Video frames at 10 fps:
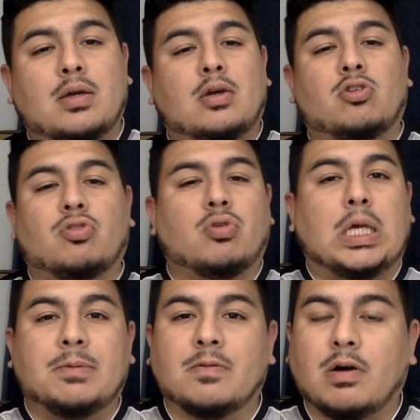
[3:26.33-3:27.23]
you just saw
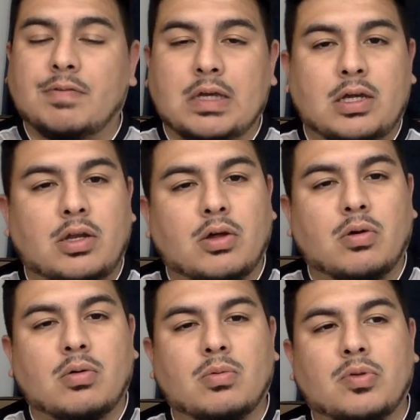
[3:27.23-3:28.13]
Imavov, you
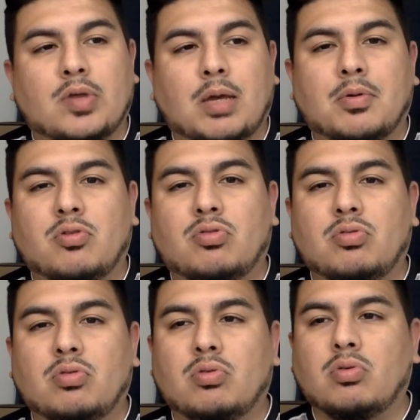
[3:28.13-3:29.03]
know, was able
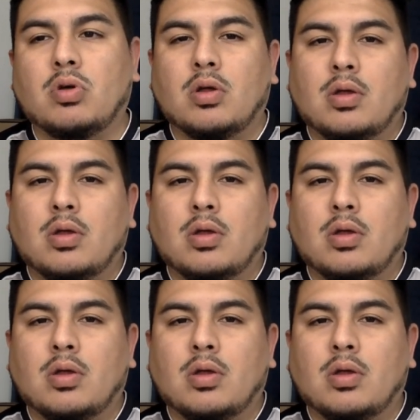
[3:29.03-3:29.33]
to